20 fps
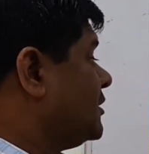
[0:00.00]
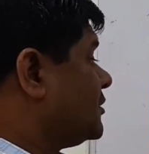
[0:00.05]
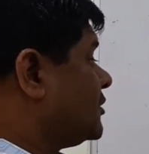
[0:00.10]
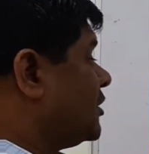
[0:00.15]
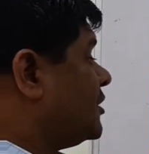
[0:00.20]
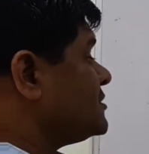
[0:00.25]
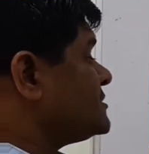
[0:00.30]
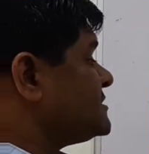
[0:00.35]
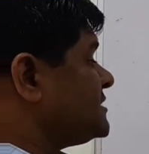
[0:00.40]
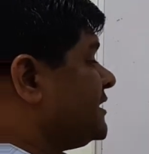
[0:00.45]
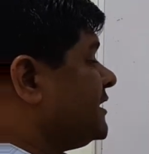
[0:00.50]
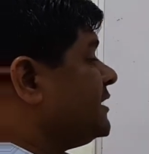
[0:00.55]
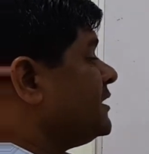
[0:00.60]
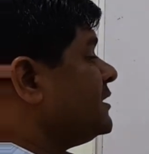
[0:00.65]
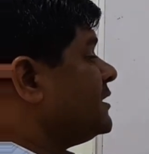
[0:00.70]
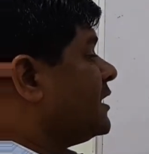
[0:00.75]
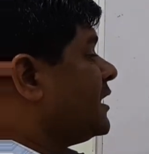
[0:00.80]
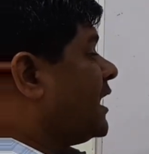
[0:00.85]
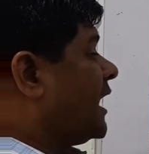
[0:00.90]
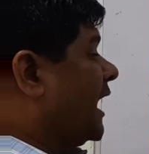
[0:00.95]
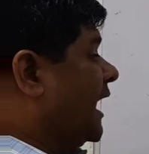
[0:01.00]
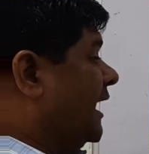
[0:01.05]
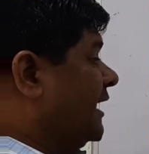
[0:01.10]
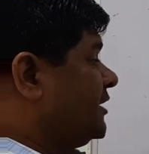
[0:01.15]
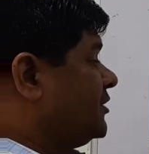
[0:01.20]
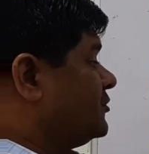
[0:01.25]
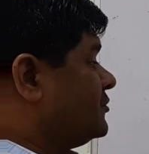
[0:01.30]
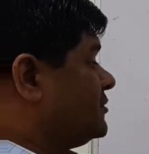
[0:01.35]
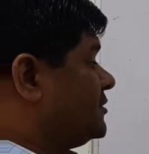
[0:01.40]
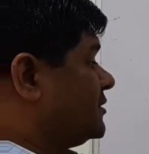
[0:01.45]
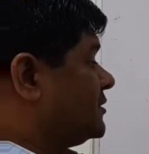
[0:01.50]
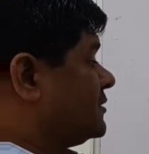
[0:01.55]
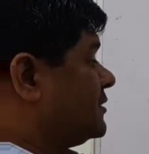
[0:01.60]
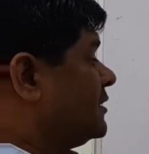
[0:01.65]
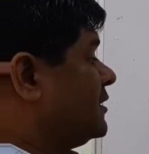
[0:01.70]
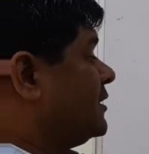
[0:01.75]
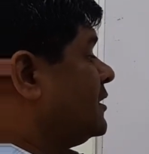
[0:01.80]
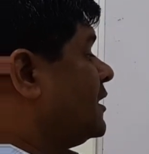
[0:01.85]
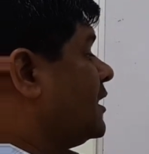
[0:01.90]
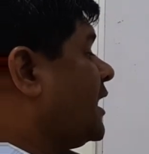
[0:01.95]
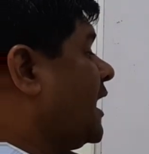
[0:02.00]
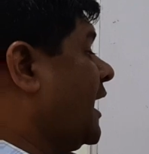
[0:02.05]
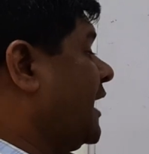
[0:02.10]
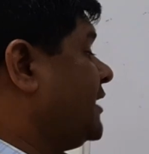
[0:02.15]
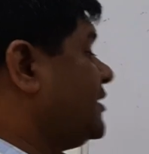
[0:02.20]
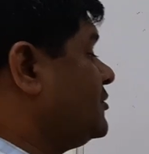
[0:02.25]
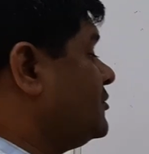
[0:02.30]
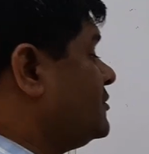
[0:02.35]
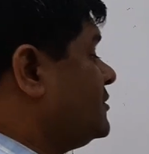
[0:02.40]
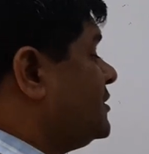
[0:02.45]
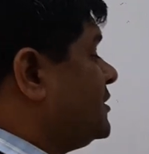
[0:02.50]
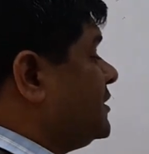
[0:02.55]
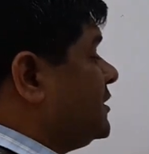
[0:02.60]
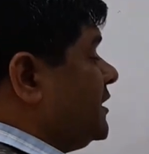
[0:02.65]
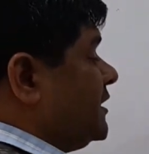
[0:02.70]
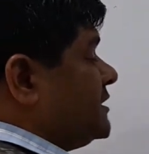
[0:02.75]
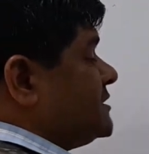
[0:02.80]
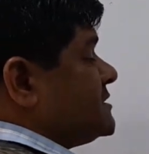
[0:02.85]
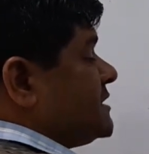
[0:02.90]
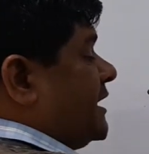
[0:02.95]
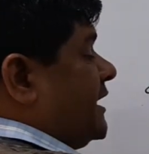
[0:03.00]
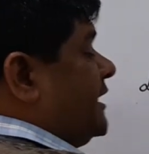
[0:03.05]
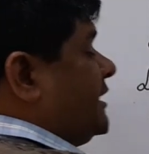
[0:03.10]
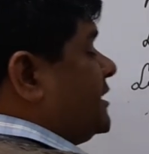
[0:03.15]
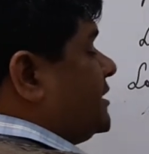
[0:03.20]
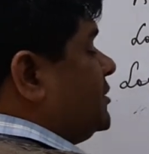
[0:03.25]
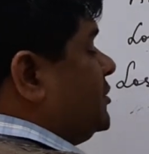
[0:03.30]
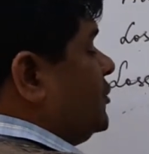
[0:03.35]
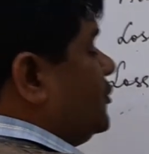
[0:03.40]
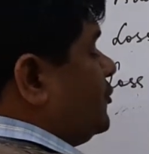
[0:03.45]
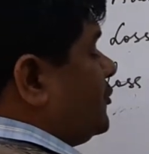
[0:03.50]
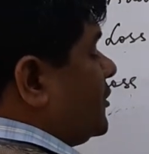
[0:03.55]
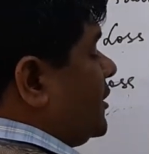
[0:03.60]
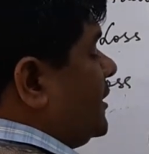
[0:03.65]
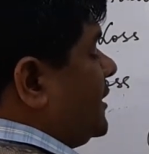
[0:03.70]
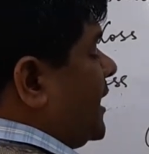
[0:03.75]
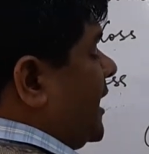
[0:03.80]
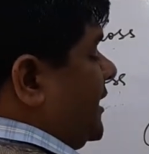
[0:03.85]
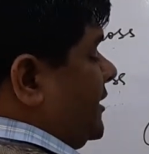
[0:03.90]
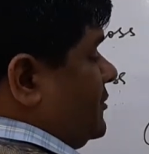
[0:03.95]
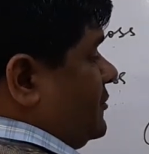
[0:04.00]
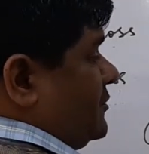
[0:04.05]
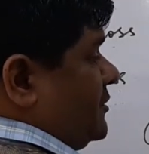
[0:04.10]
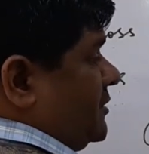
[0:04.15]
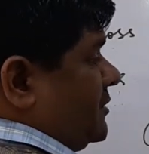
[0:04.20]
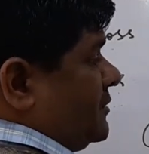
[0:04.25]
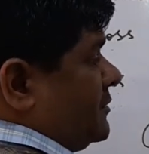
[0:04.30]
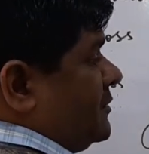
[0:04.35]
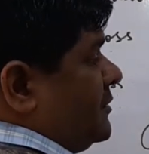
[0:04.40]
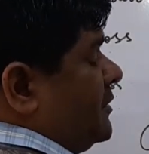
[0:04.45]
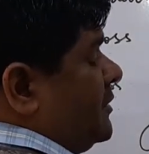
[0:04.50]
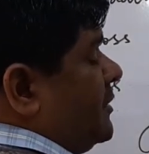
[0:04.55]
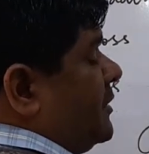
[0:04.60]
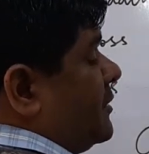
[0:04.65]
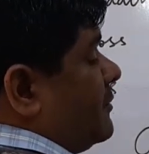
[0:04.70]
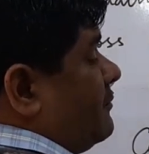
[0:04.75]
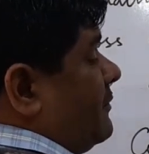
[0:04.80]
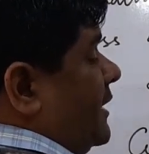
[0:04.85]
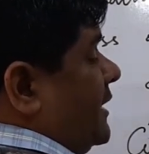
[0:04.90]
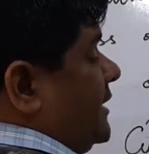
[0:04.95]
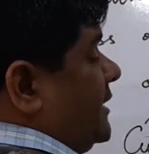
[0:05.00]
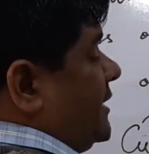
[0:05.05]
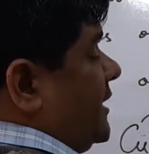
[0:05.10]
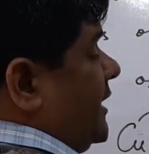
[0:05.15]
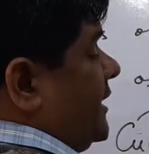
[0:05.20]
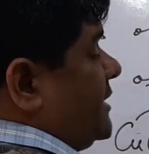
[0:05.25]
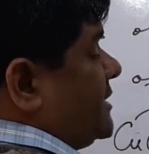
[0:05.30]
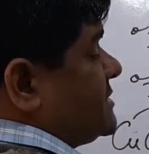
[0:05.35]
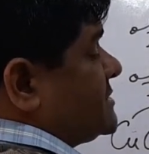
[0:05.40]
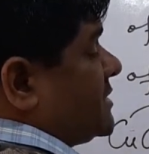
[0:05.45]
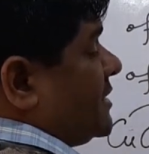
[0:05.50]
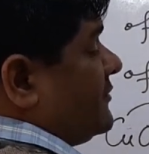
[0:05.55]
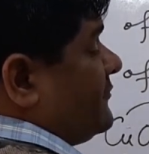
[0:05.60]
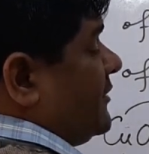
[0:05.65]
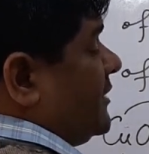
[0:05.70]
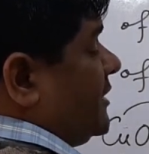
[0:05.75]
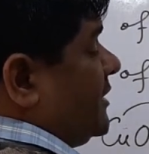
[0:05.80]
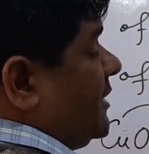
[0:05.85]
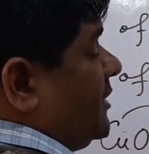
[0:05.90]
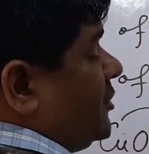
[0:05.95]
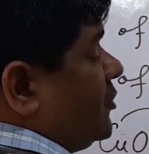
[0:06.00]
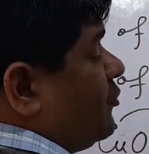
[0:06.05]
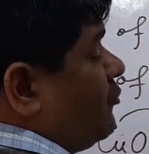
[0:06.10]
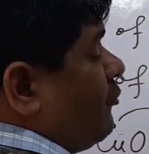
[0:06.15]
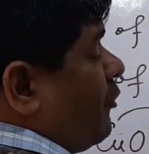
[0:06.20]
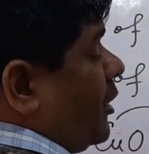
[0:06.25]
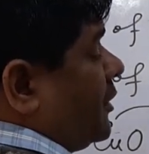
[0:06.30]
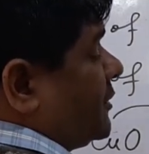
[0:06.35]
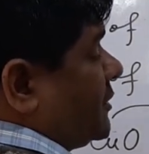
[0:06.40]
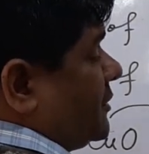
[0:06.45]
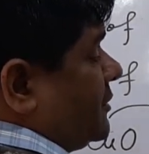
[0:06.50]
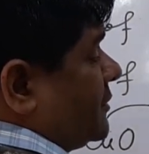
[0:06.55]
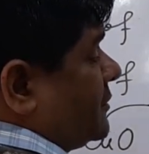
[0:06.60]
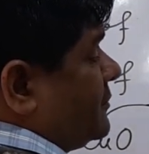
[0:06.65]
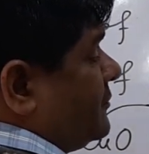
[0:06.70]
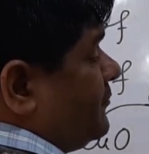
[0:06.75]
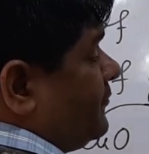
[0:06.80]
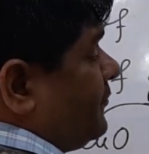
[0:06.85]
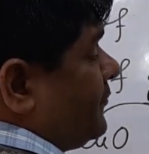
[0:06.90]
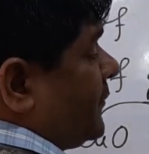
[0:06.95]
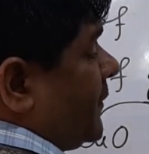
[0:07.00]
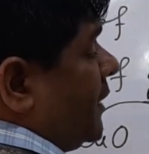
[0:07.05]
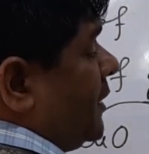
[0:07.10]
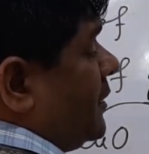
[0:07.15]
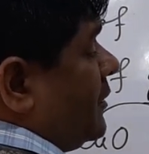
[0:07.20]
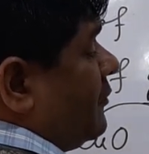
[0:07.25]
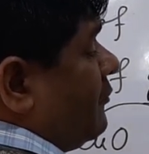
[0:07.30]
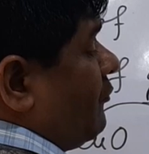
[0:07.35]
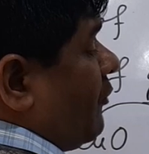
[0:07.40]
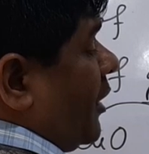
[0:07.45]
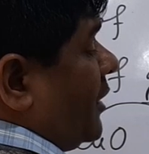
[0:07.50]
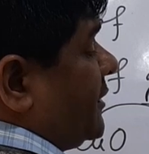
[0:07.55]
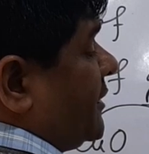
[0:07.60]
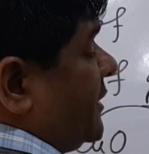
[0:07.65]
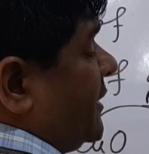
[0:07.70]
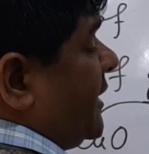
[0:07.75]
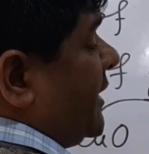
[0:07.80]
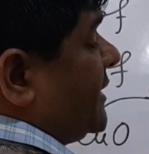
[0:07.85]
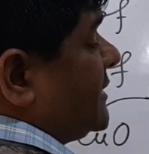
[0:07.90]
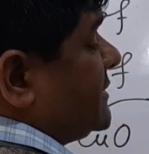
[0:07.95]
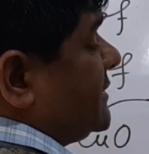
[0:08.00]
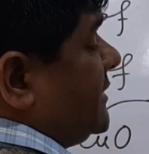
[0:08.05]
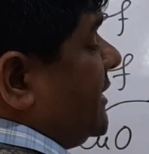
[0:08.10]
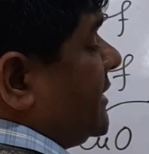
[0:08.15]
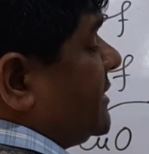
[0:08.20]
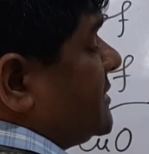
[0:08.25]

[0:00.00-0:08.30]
Now see hydrogen. Hydrogen is neutral hydrogen, but it is converted into water. Water has